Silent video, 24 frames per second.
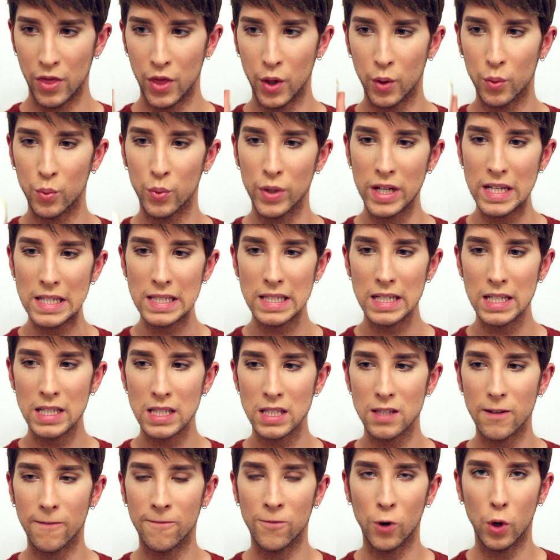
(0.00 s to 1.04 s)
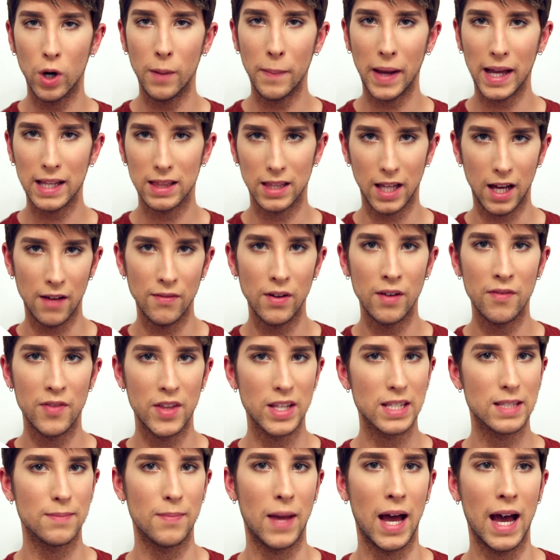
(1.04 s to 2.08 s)
The reasons for my love of
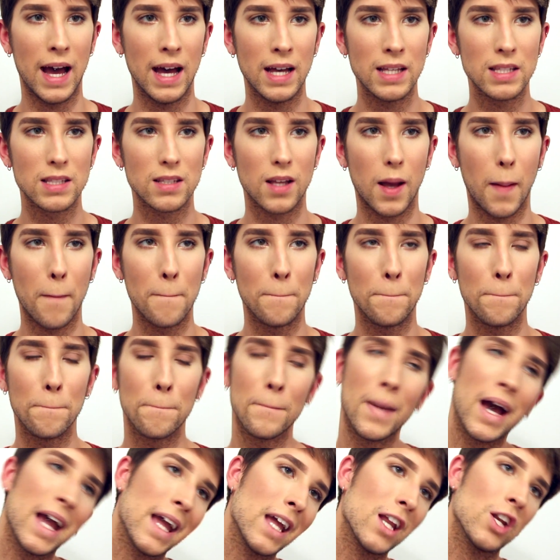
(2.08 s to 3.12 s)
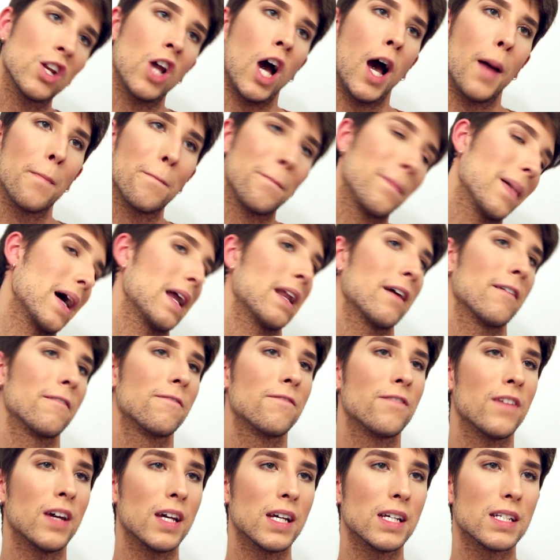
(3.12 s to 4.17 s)
this mask might not
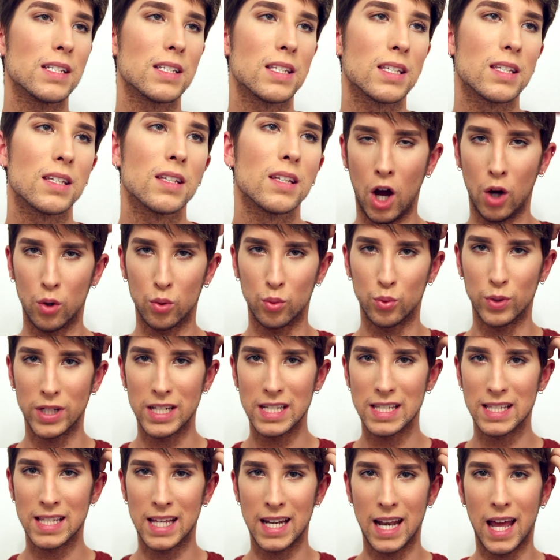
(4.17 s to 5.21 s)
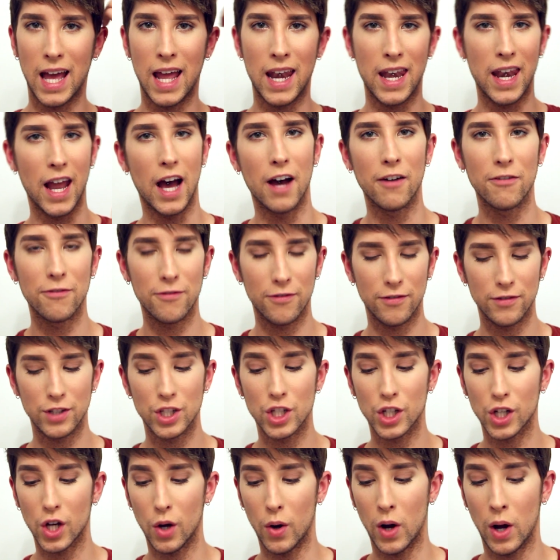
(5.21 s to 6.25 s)
benefit a reason enough
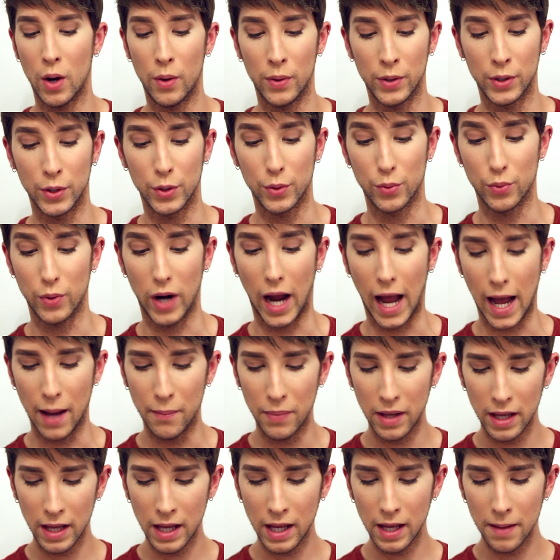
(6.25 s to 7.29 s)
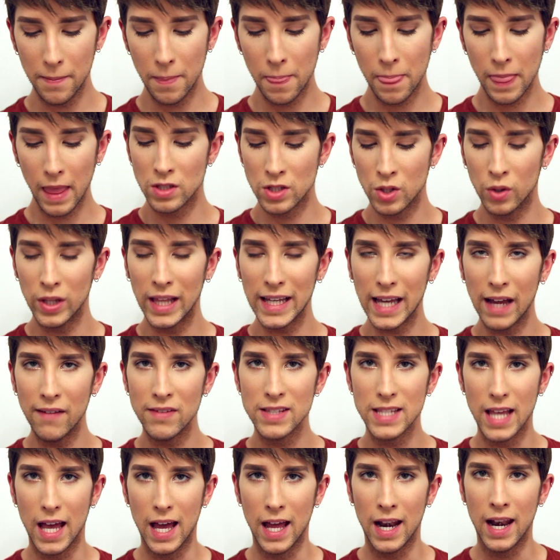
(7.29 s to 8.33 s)
to go out and grab it. So like
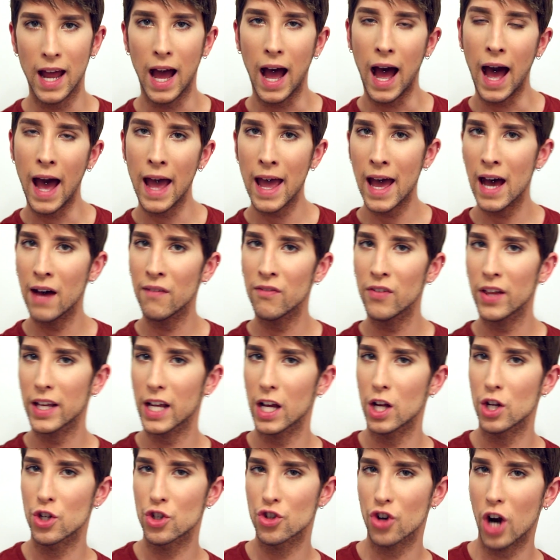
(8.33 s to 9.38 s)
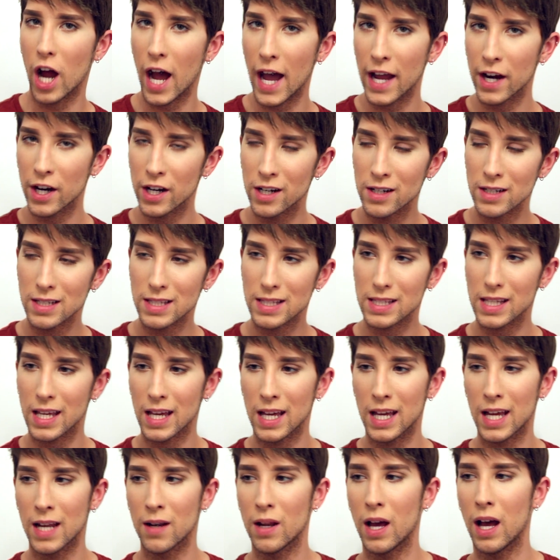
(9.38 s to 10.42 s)
I said, I have like drier
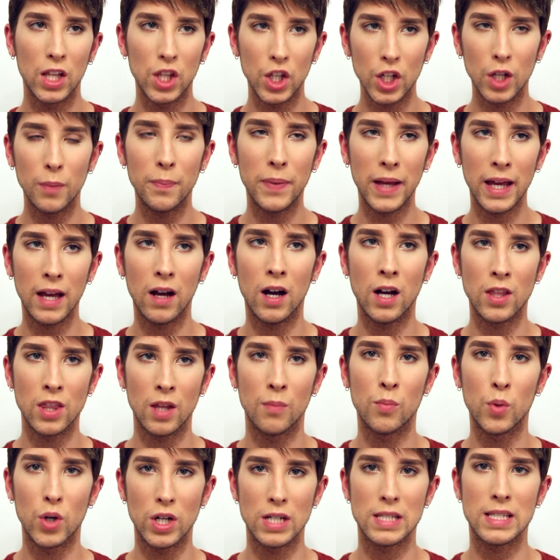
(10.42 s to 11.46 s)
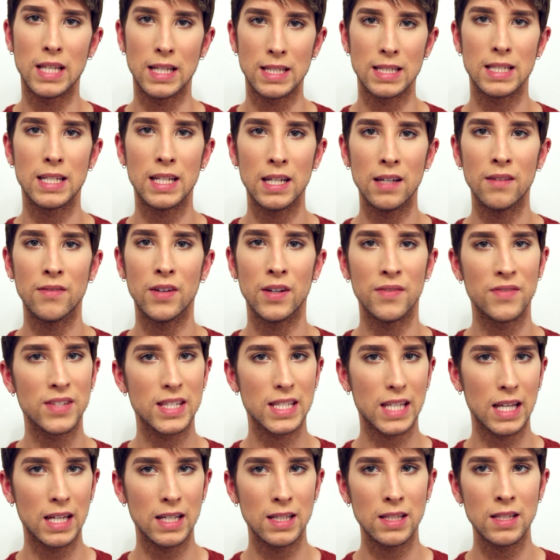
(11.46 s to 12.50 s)
skin, a little bit on the more sensitive of
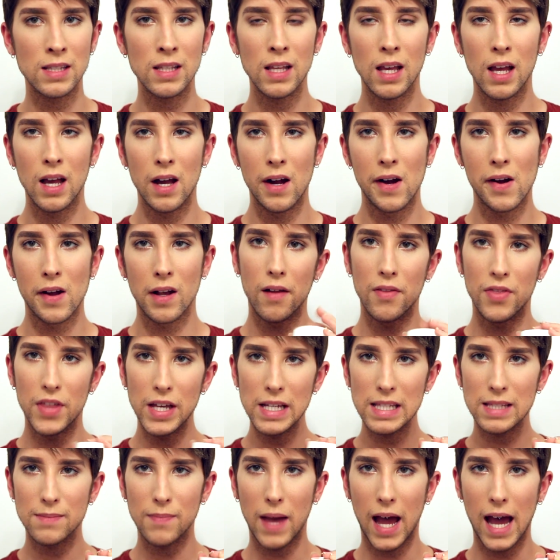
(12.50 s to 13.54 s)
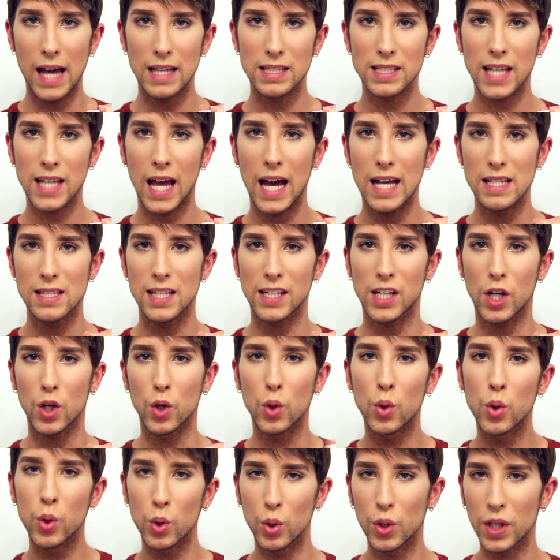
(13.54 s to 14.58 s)
skin. This mask has like a
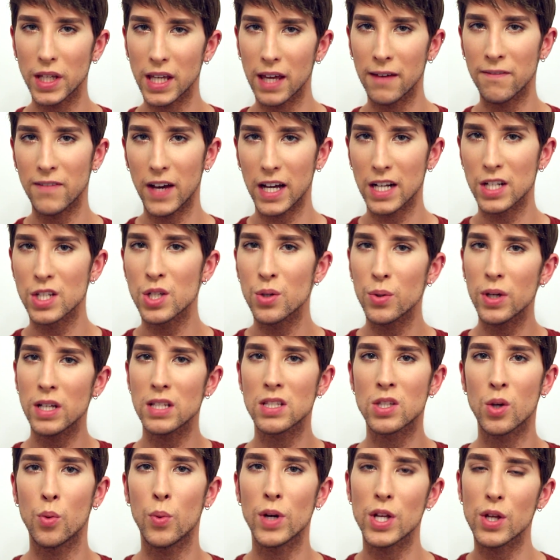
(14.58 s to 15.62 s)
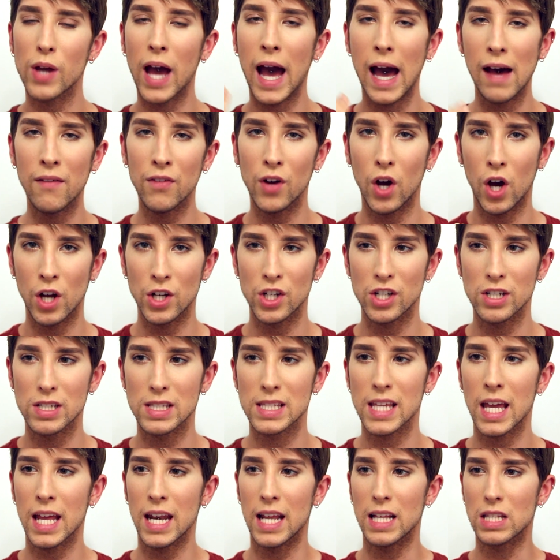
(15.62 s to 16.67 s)
cooling effect to it, so when you have it on your
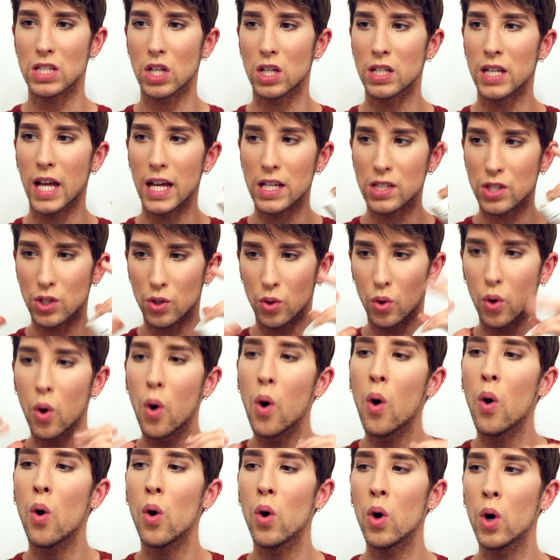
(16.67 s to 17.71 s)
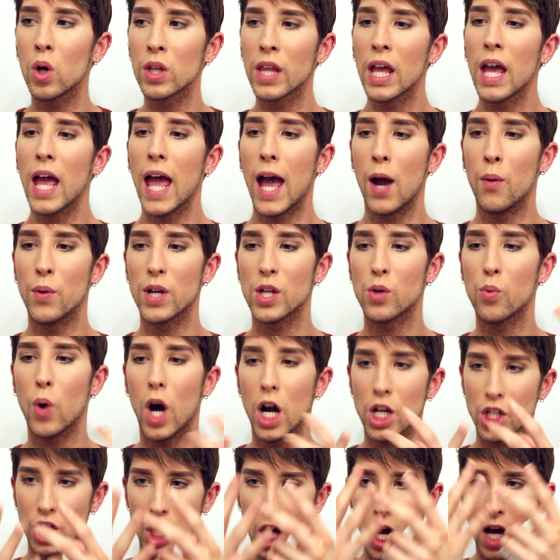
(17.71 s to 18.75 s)
skin, it's nice and cold, and when you
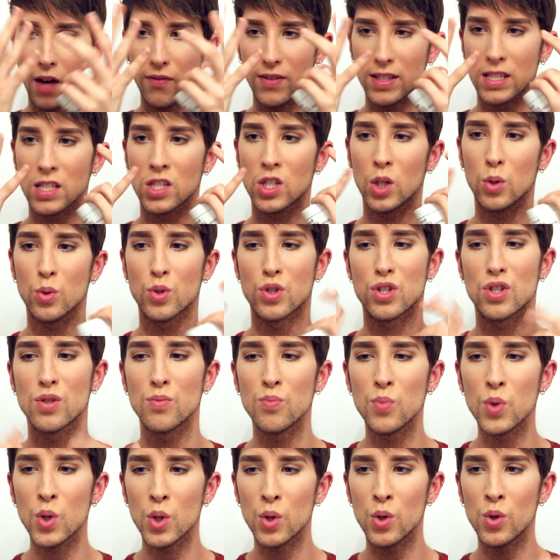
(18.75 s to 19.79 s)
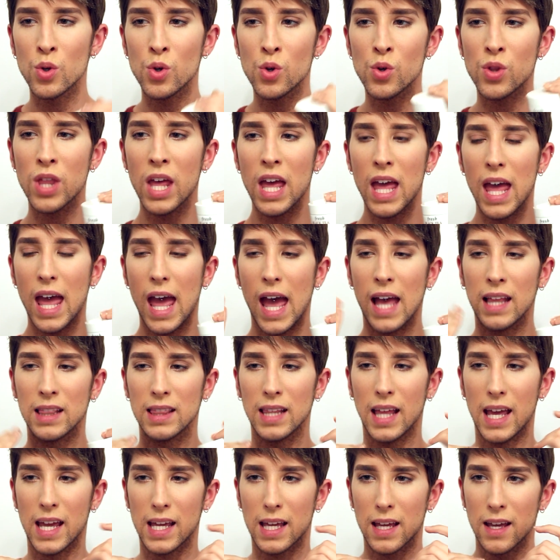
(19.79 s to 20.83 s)
wash it off, it's so smooth and
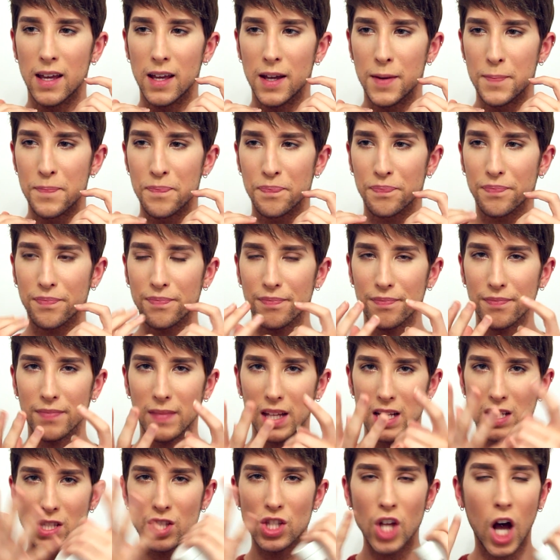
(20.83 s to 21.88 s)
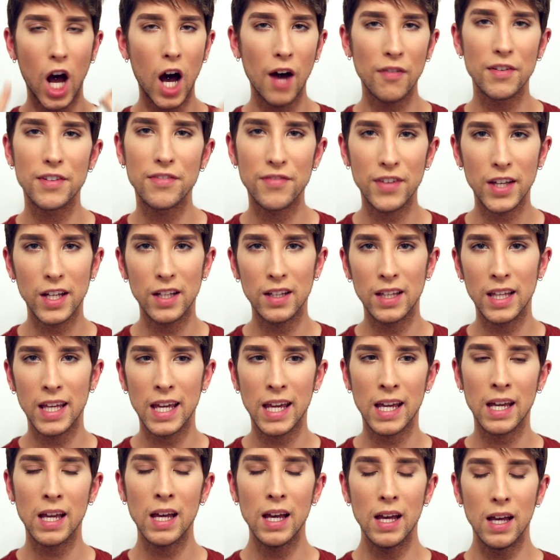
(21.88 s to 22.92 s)
like soft
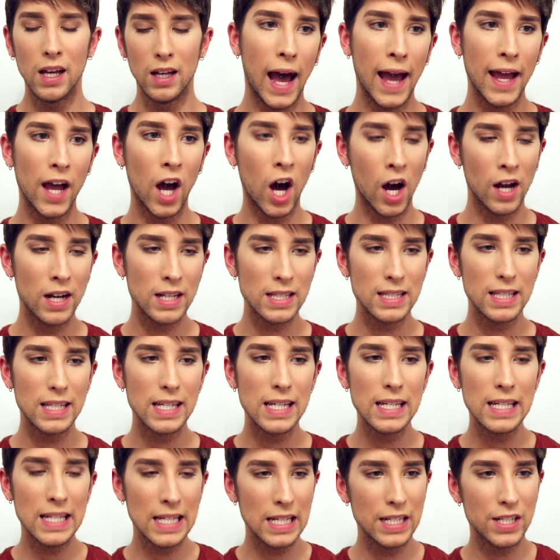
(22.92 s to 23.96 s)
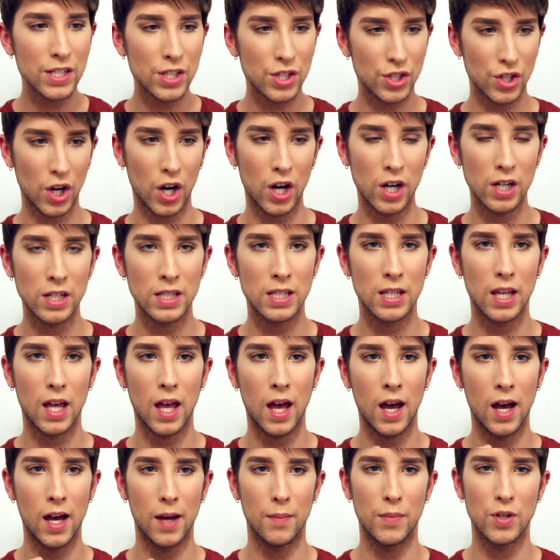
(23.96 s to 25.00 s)
feeling. I honestly need to start
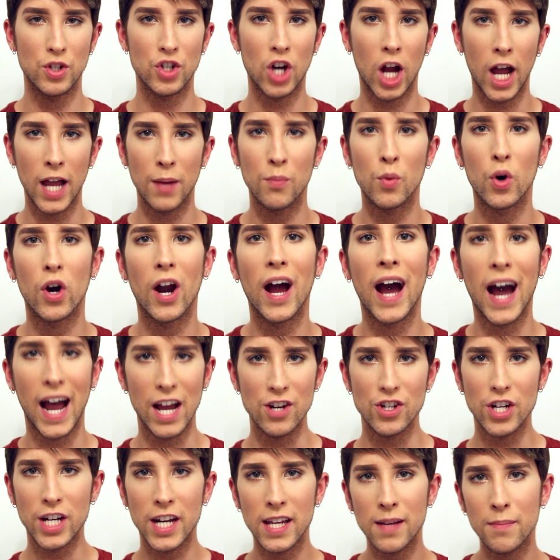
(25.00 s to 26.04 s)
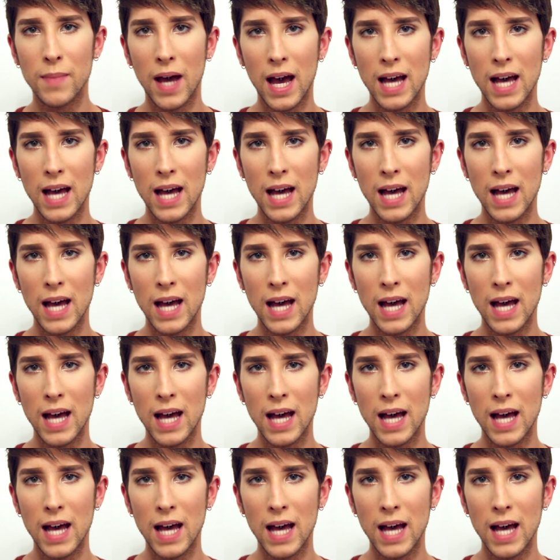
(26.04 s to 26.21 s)
trying more hydrating